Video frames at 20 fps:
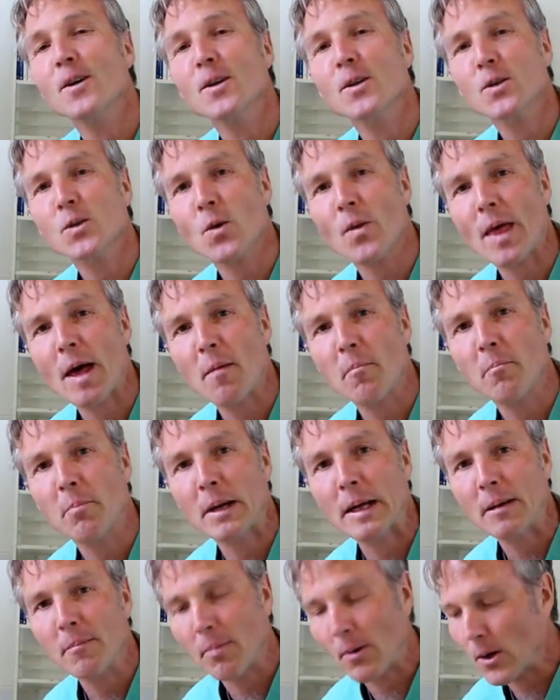So that
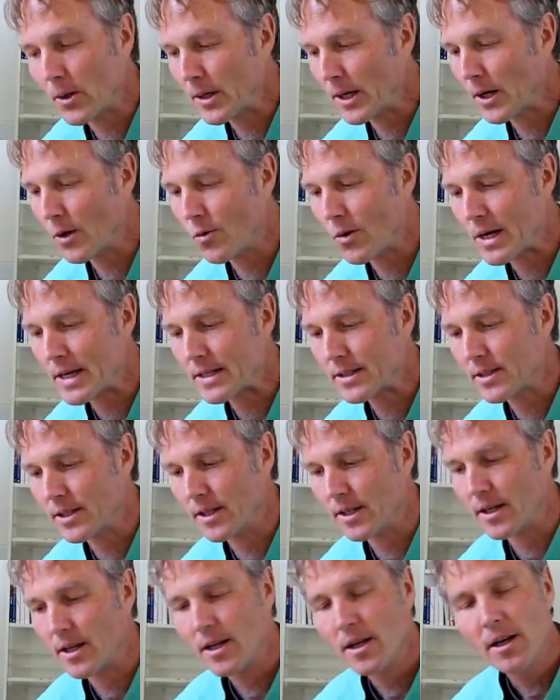big burning
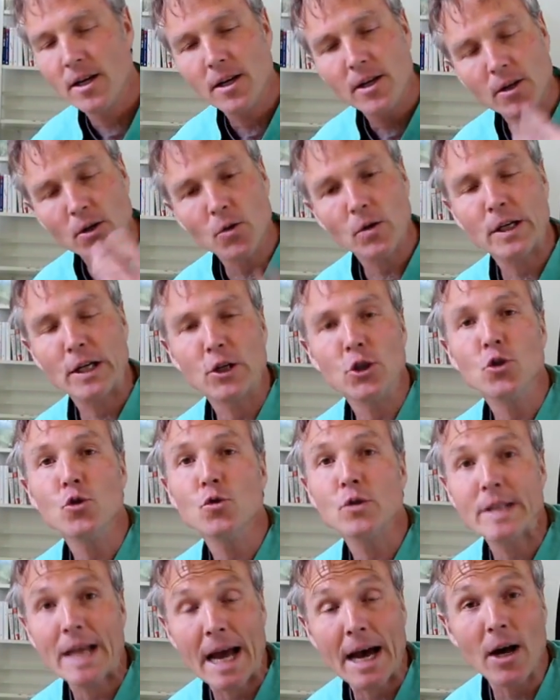question, you know, can
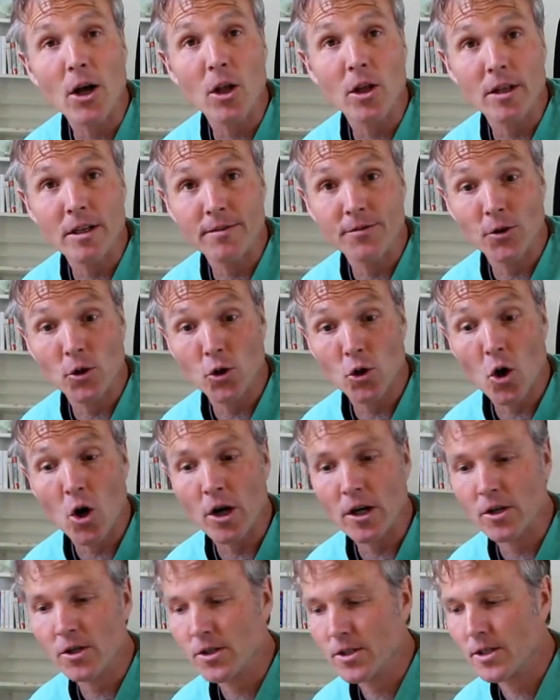you tell if your
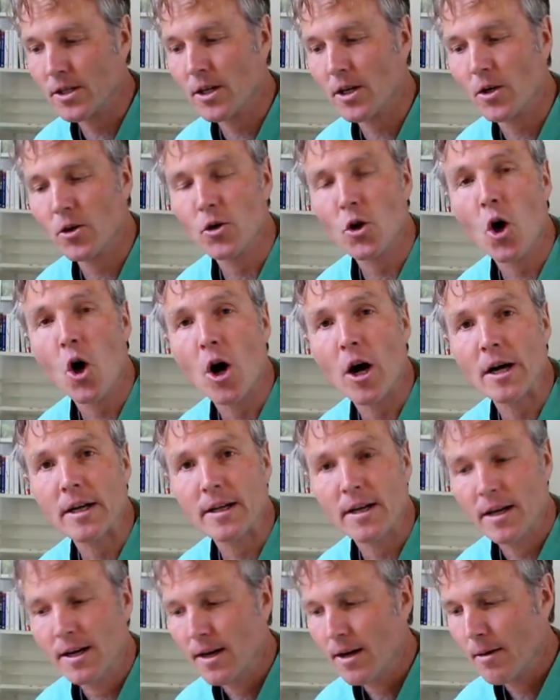dog is sick or not
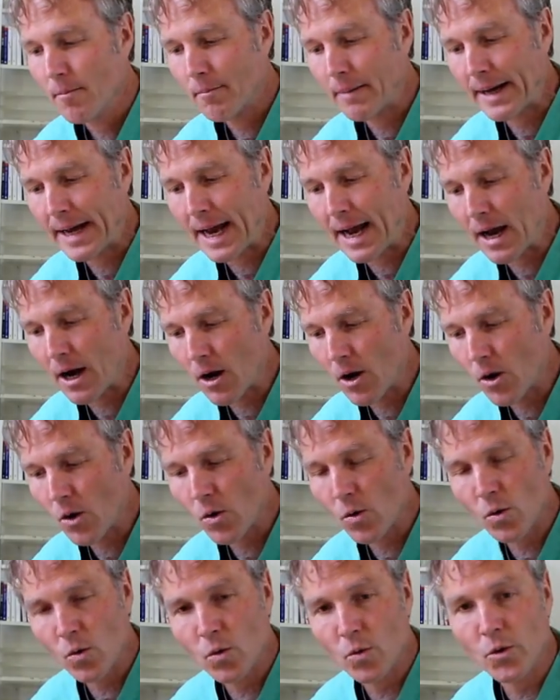by
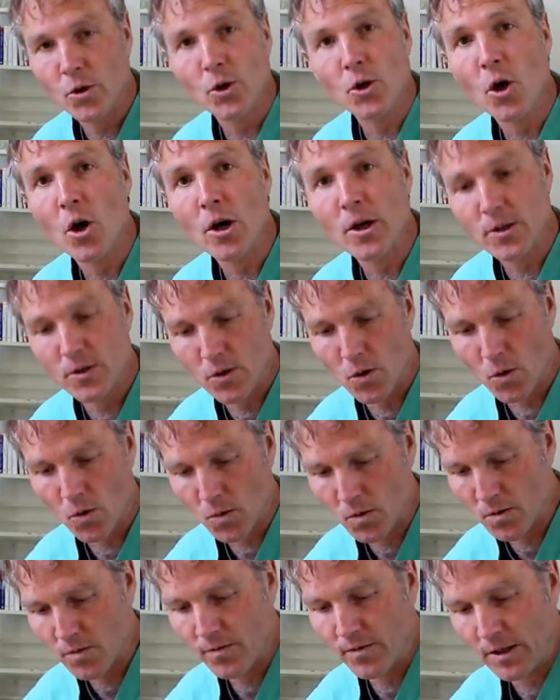how your dog's
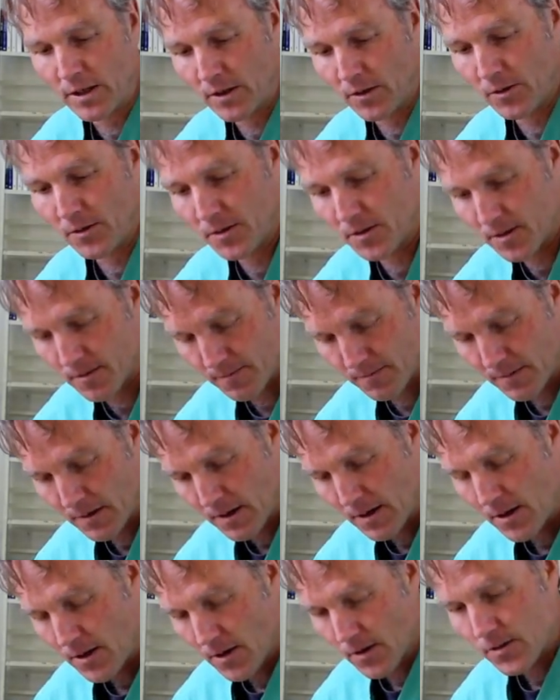nose feels?
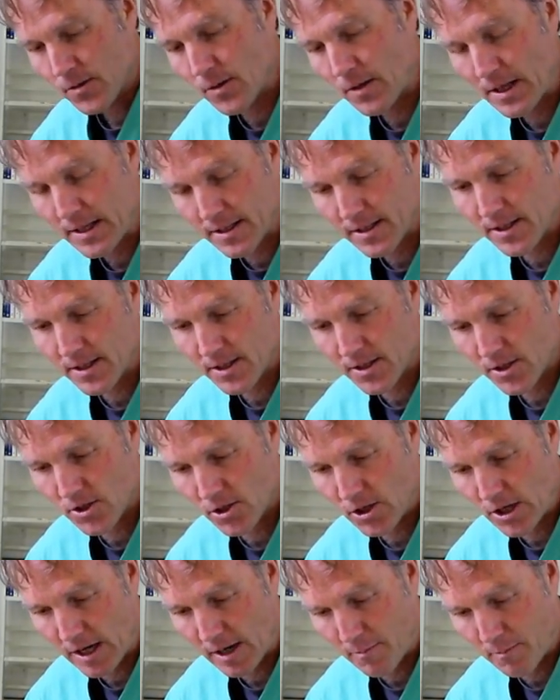So let's
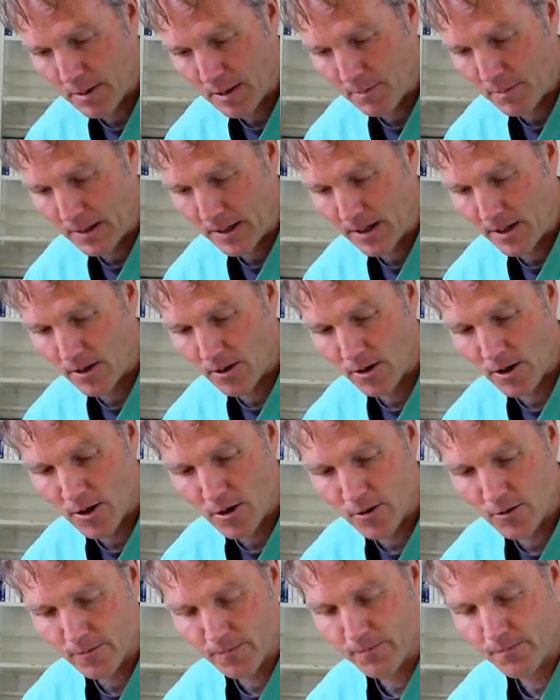just check Pippi here
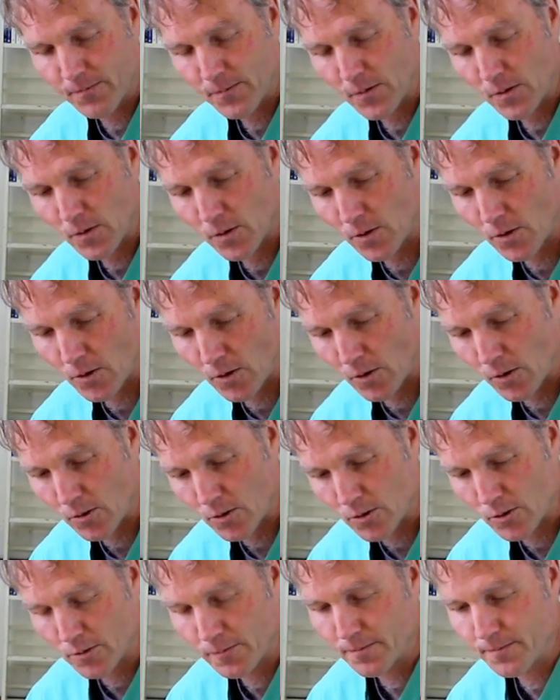out. Good
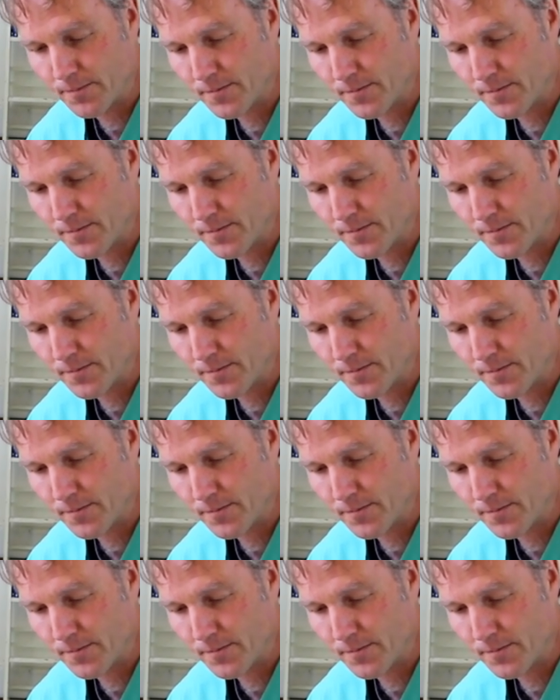girl.